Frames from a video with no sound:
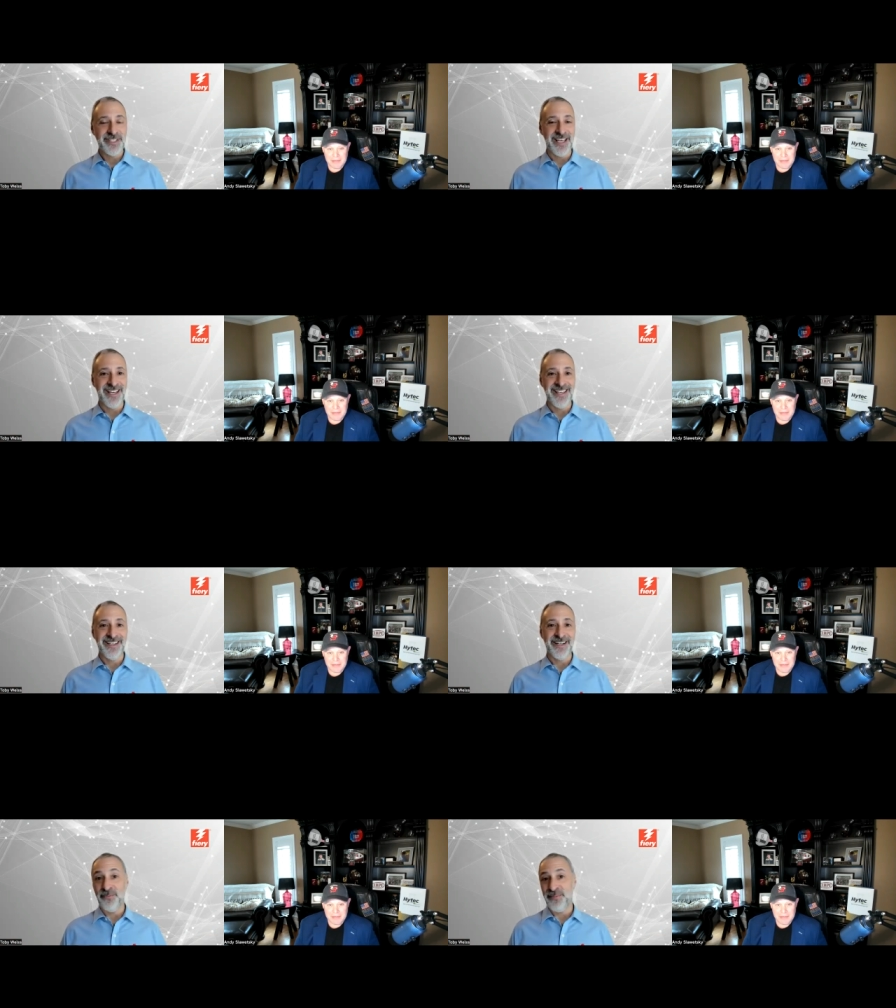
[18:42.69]
You
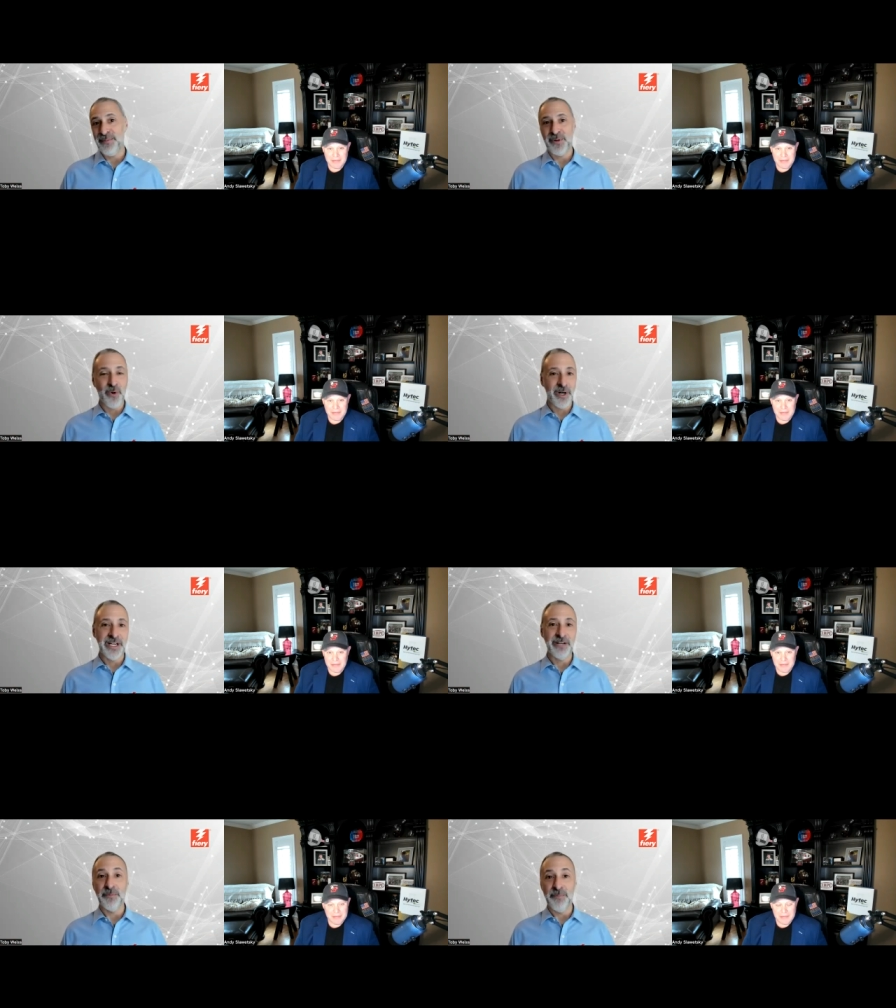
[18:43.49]
know, people are
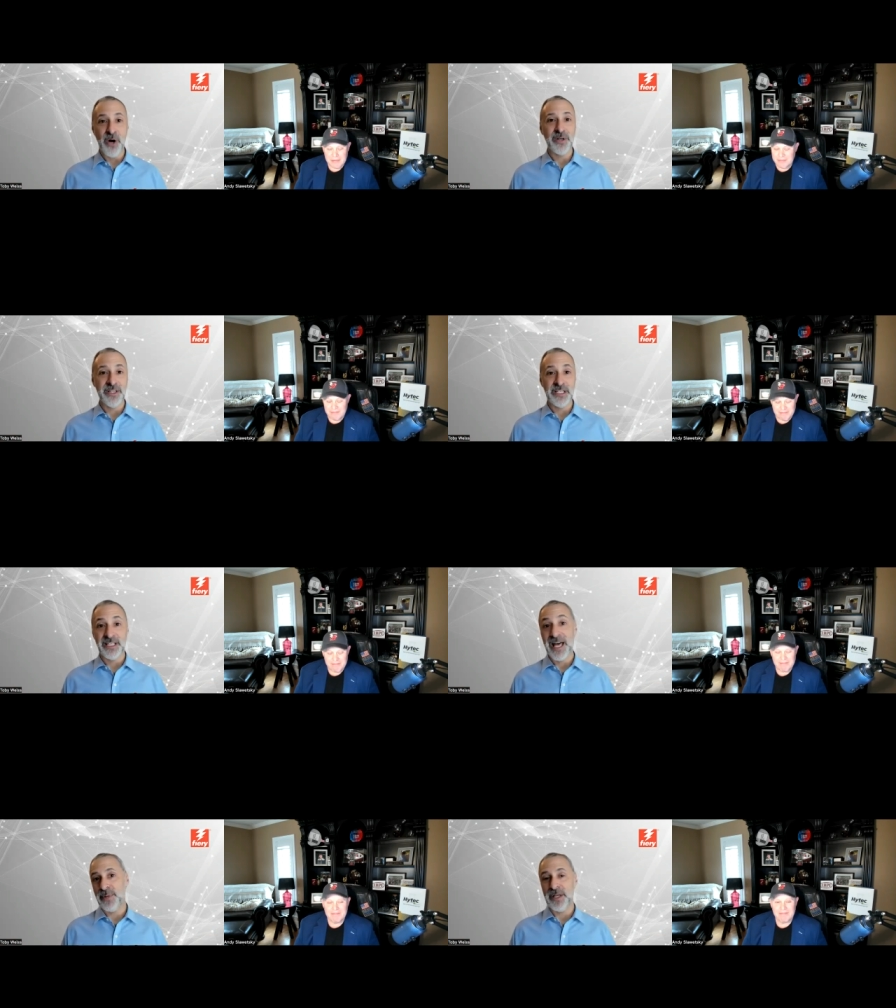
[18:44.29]
working remote and this and
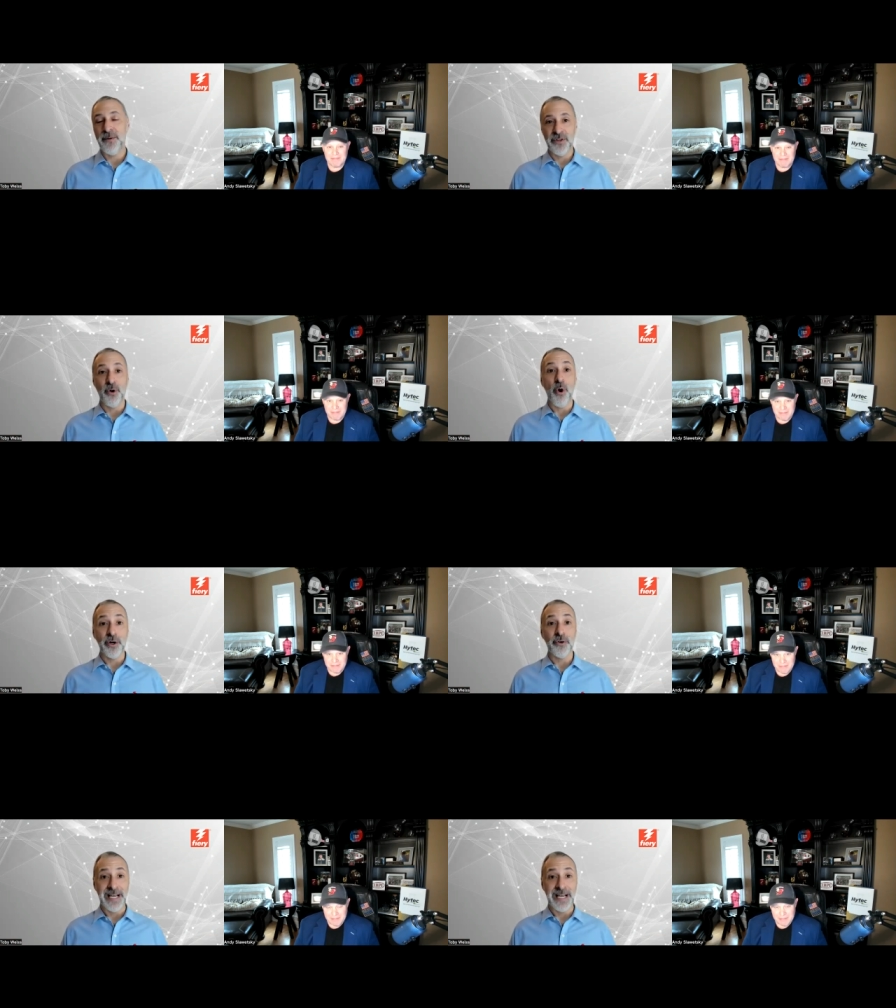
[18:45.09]
that, but they're
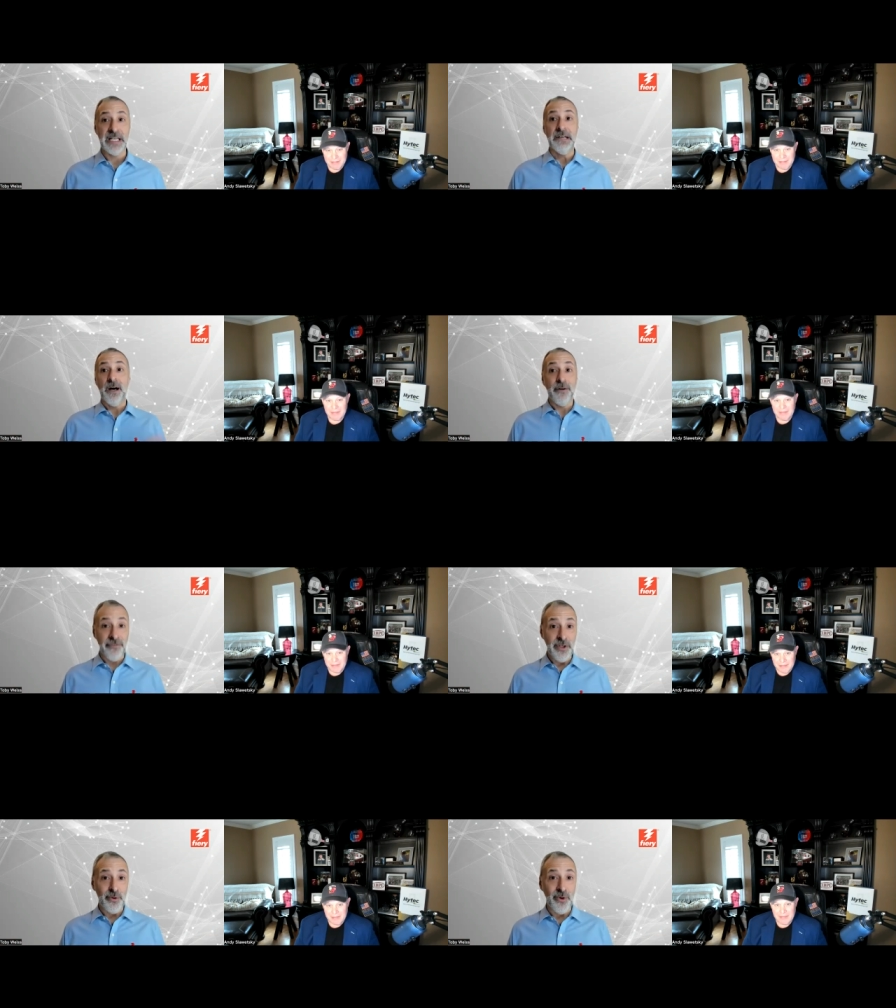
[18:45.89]
ordering a
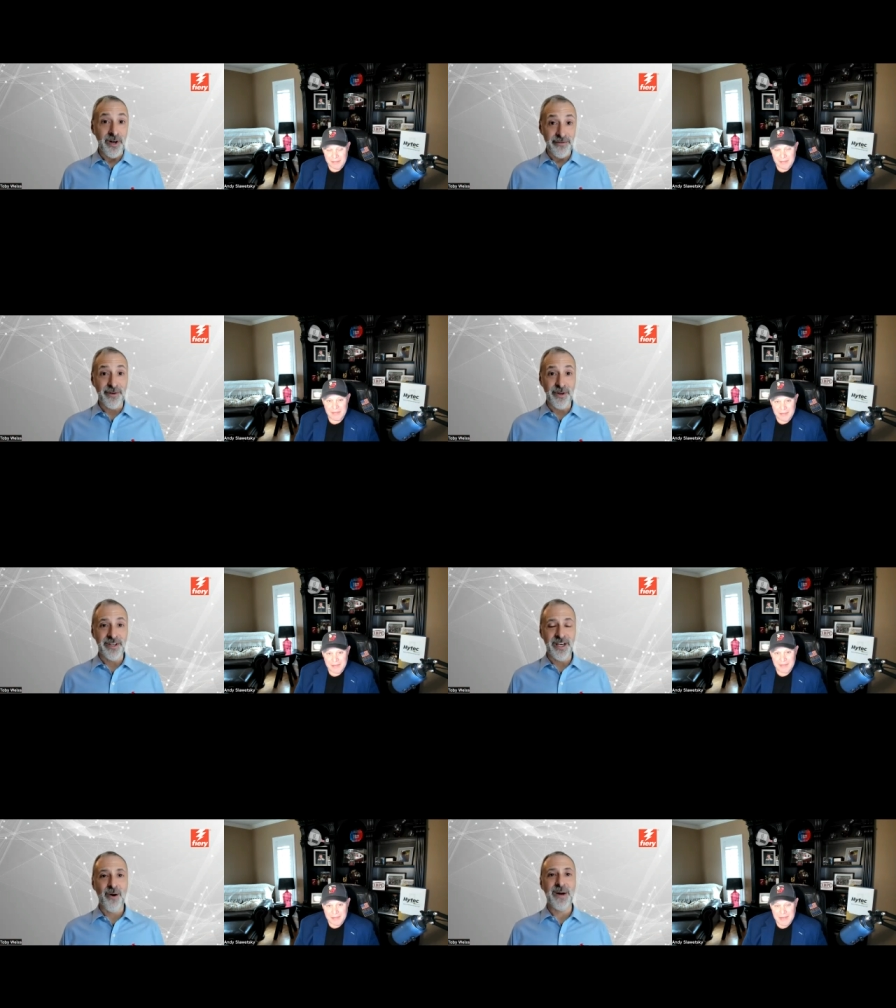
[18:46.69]
few for the,
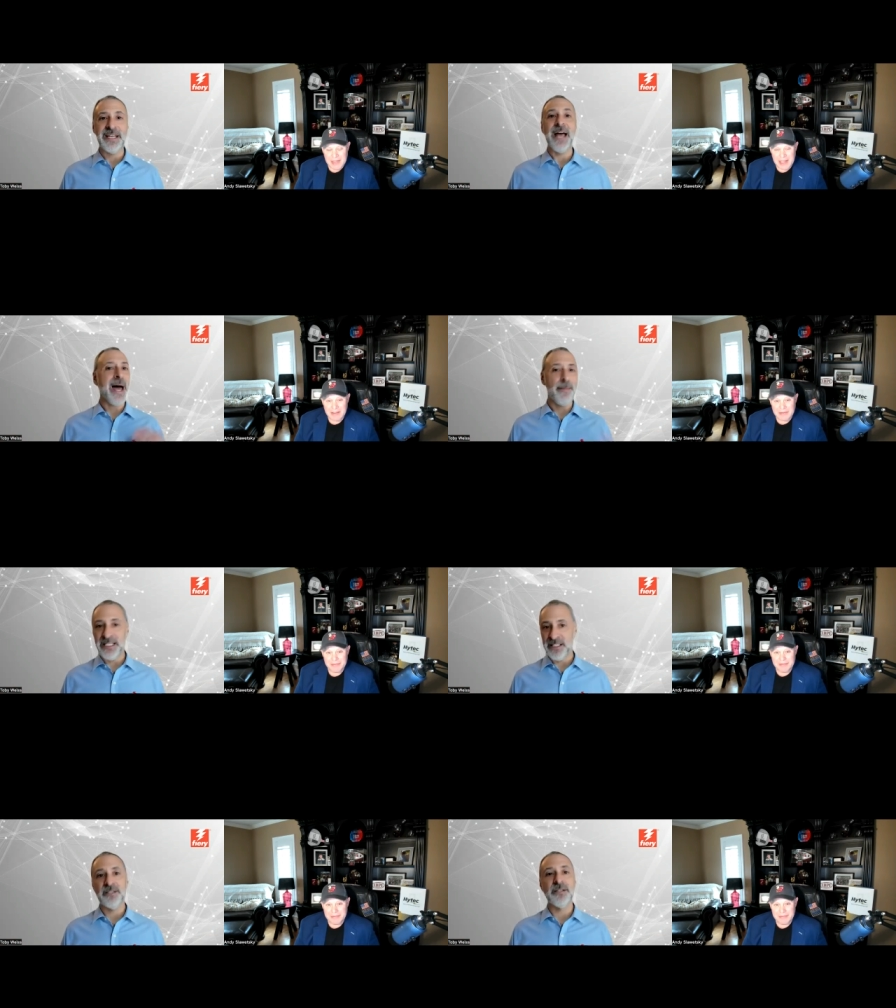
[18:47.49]
you know, and that
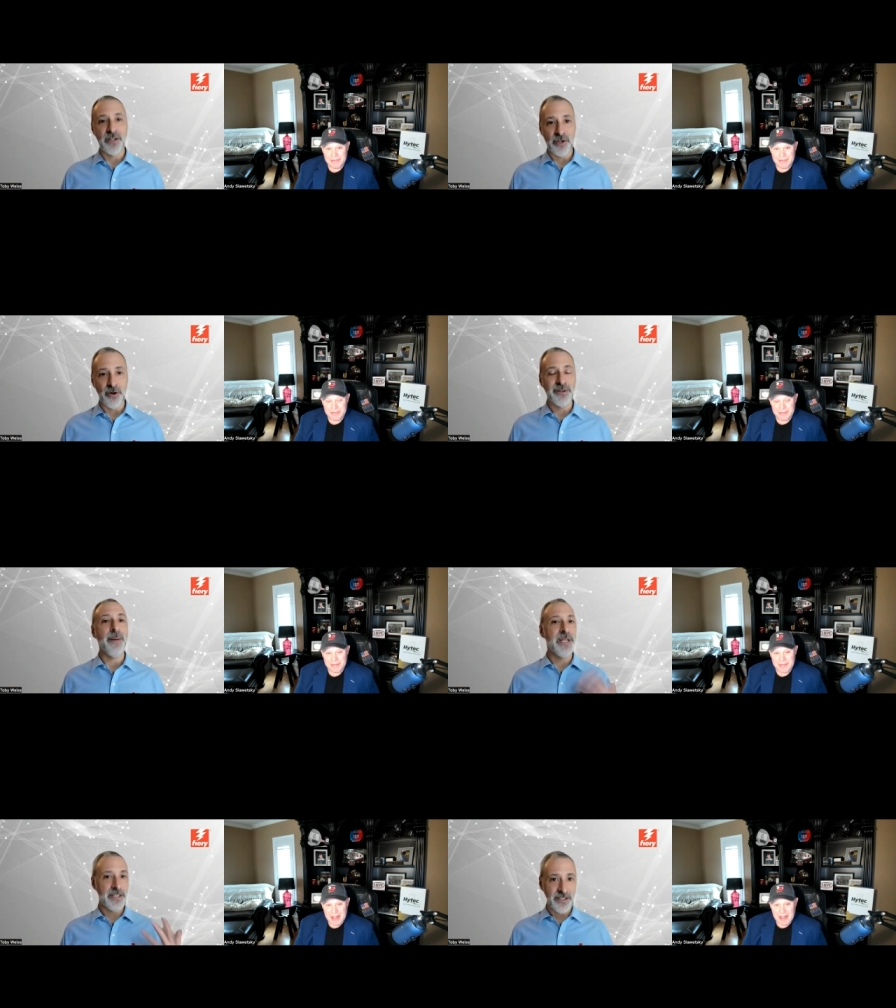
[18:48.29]
means it's digital.
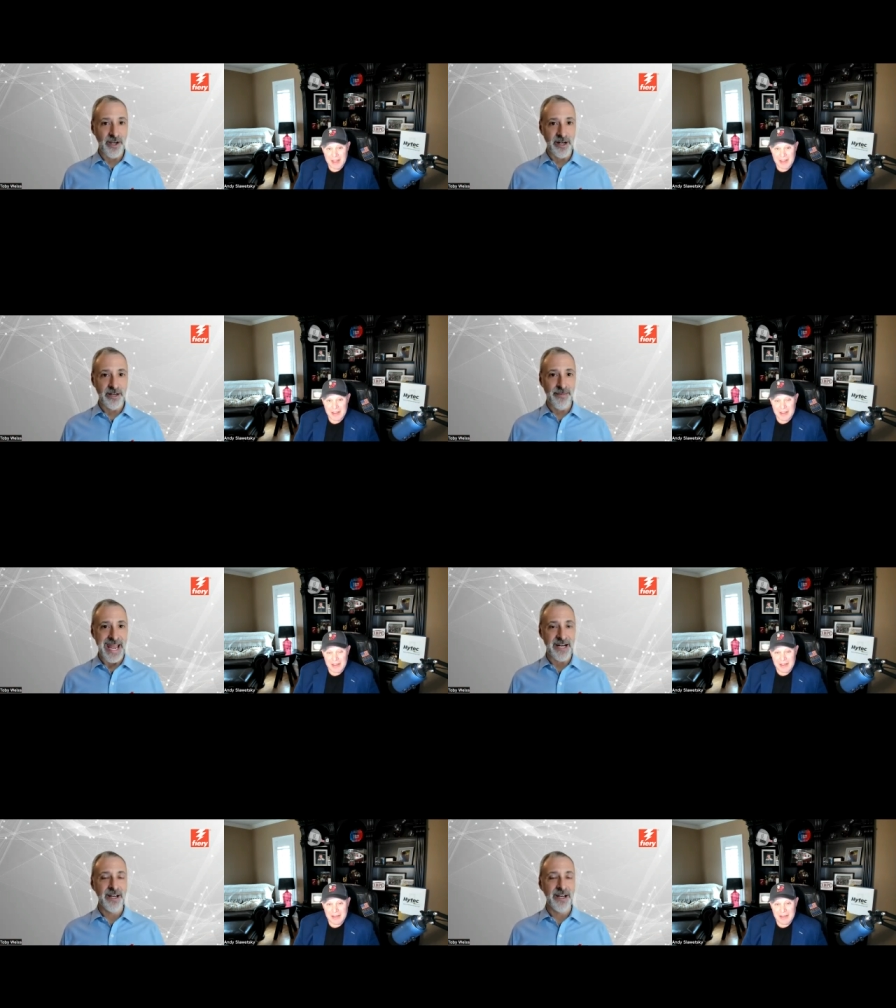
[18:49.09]
That means it's on demand.